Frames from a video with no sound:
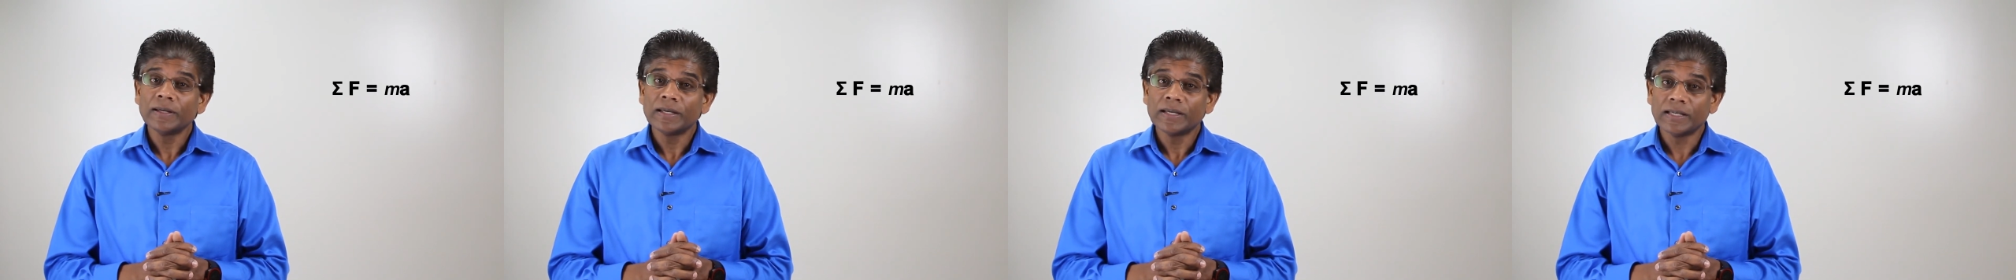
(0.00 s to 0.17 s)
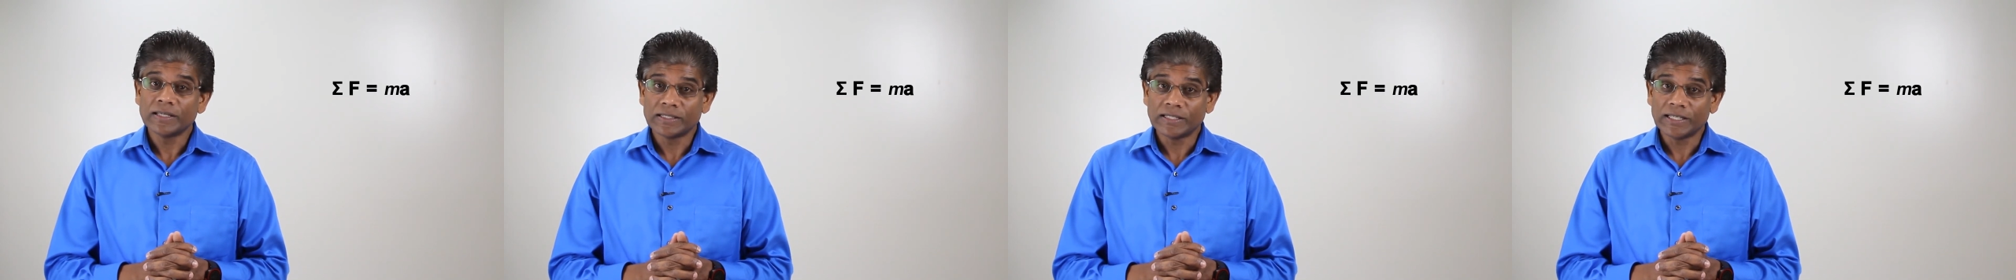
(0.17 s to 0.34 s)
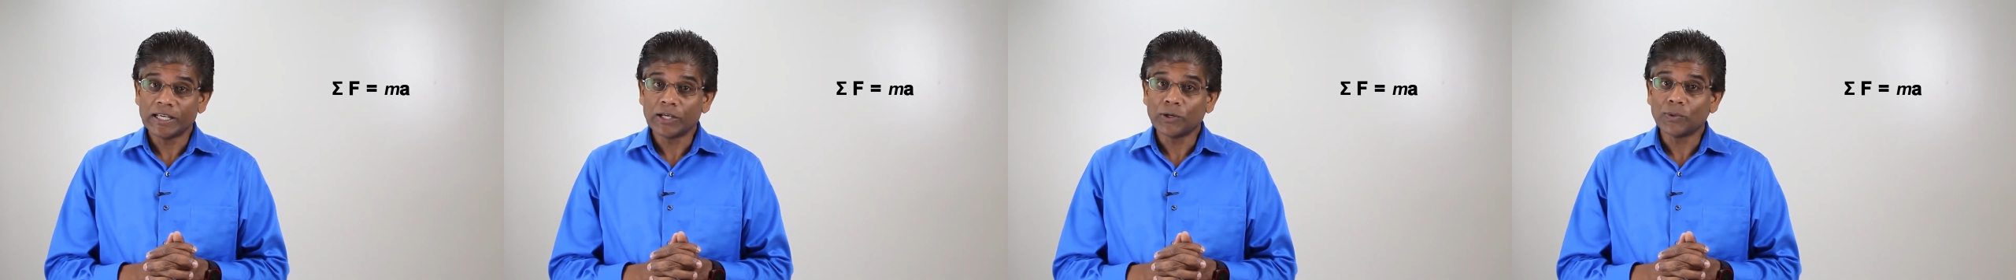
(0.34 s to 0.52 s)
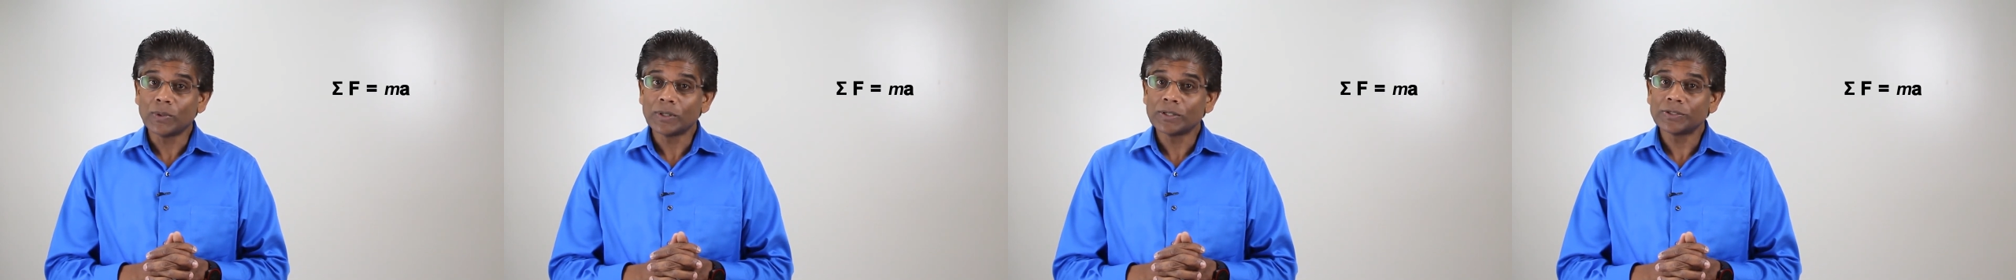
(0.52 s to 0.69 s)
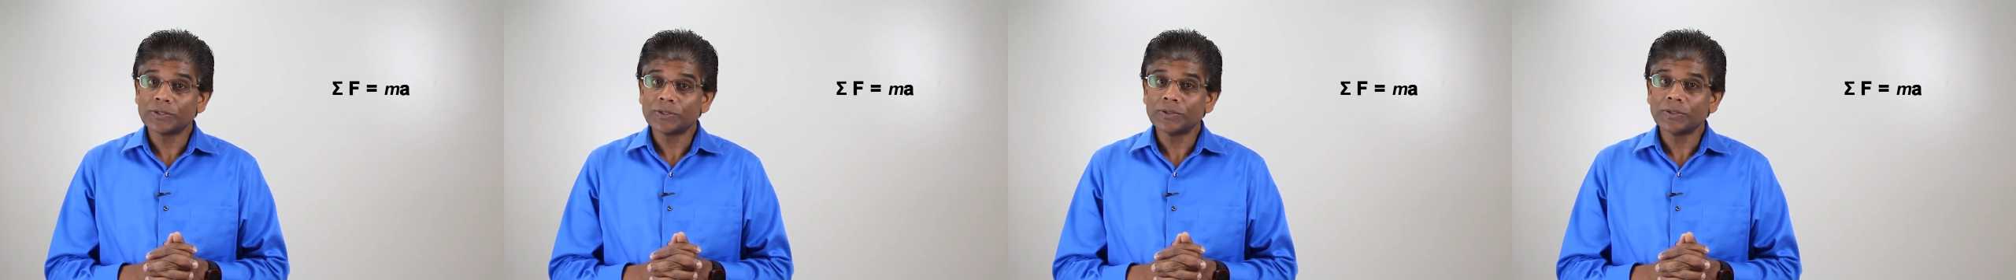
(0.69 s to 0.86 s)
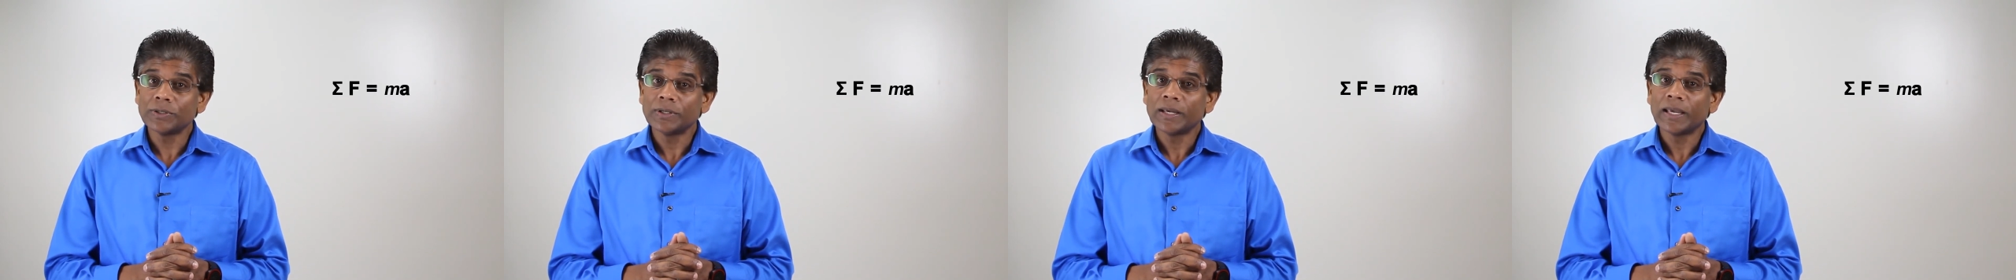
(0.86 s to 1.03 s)
is equal
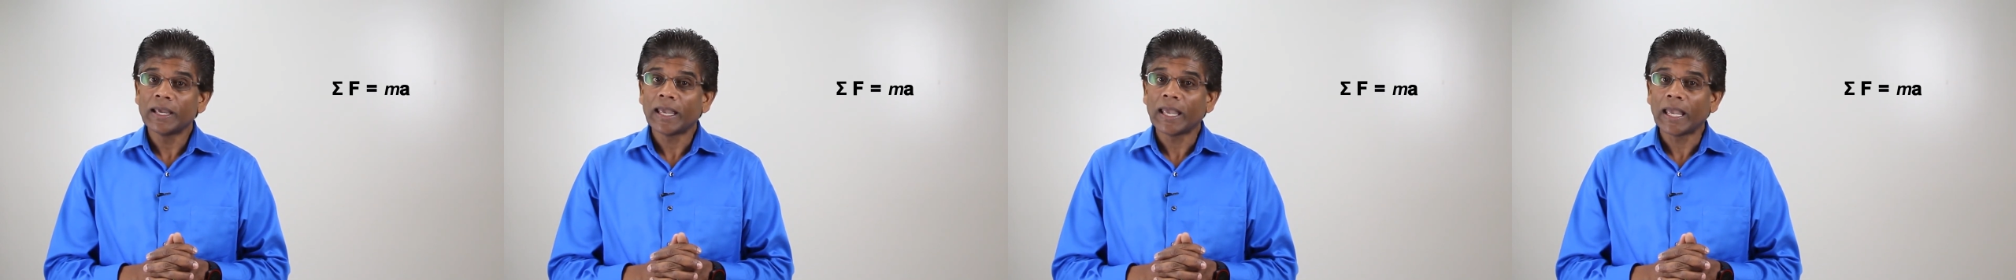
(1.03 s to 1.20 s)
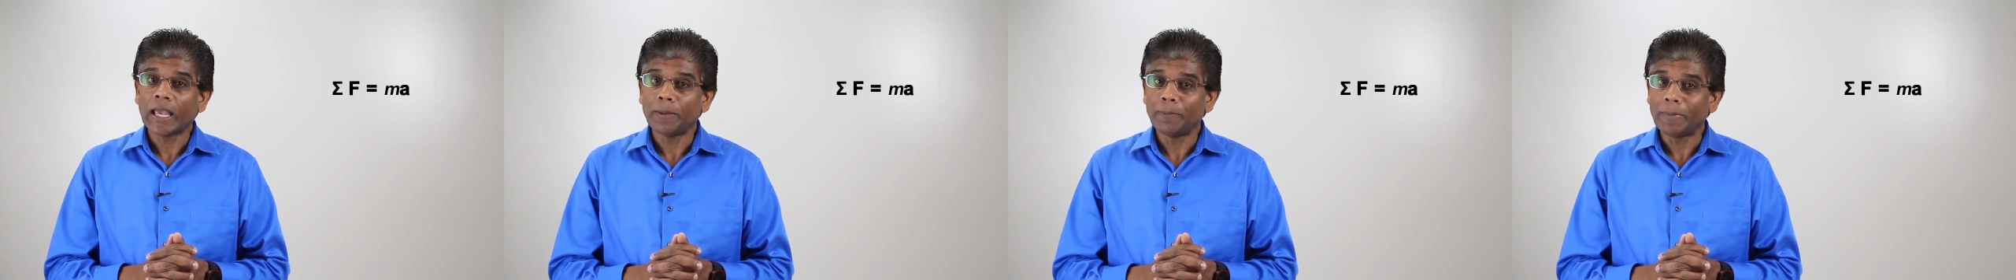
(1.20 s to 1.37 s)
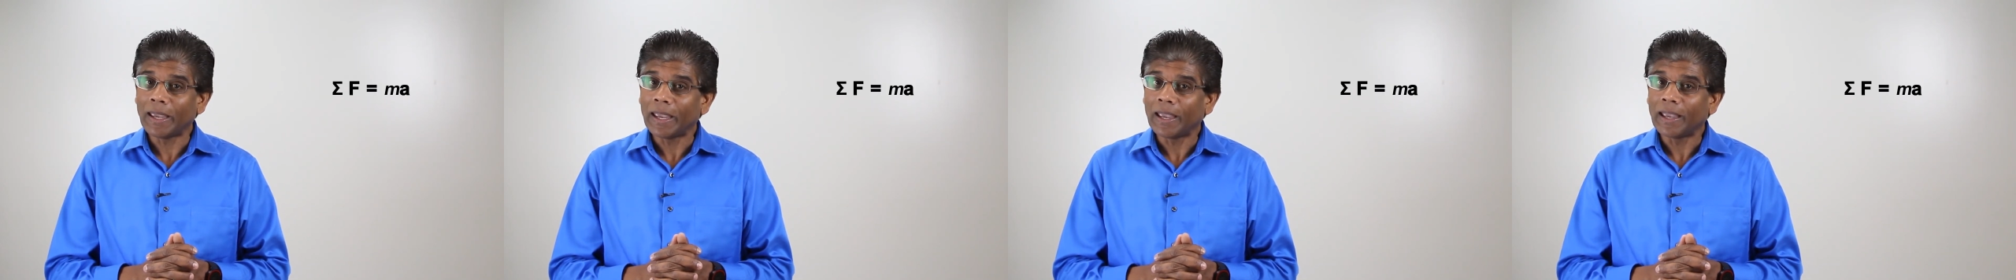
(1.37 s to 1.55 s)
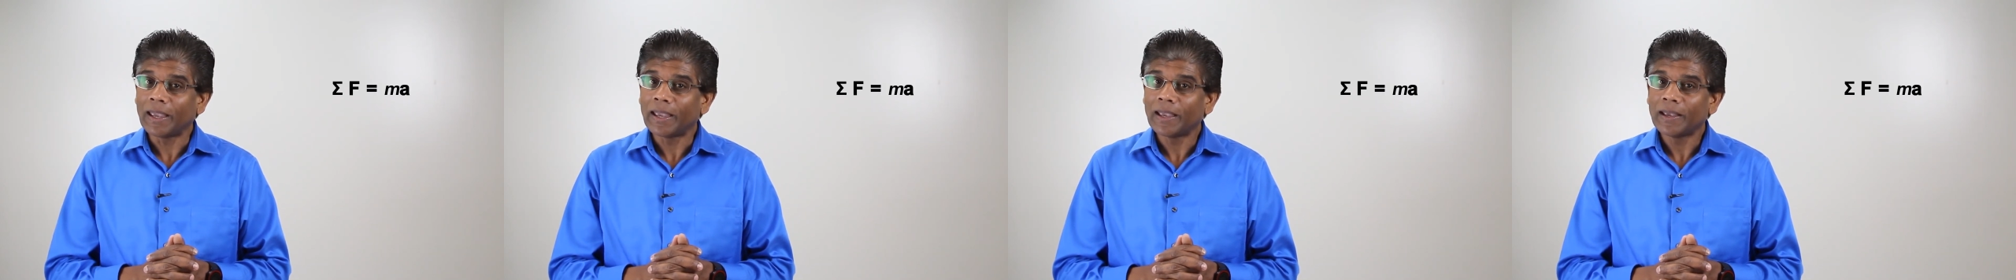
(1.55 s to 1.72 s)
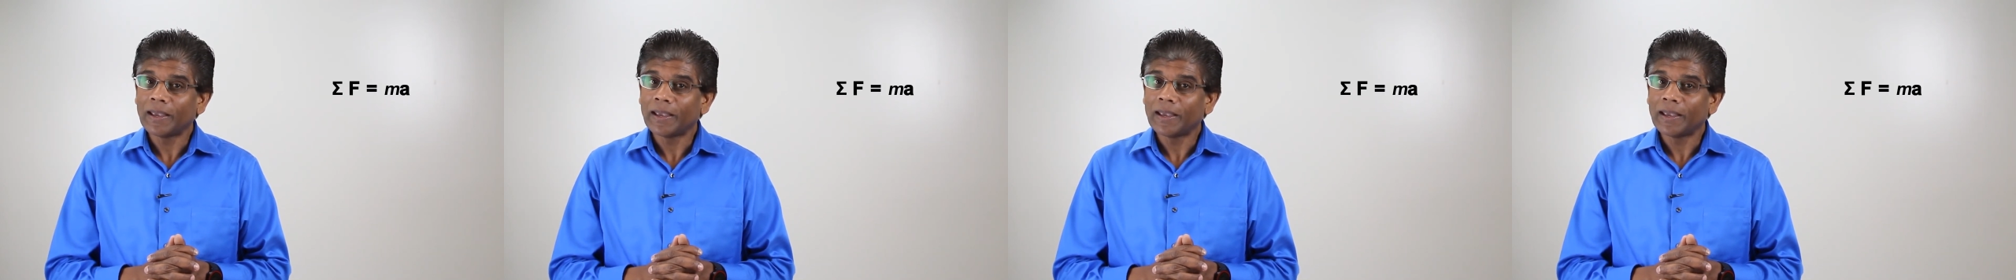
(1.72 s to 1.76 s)
to ma.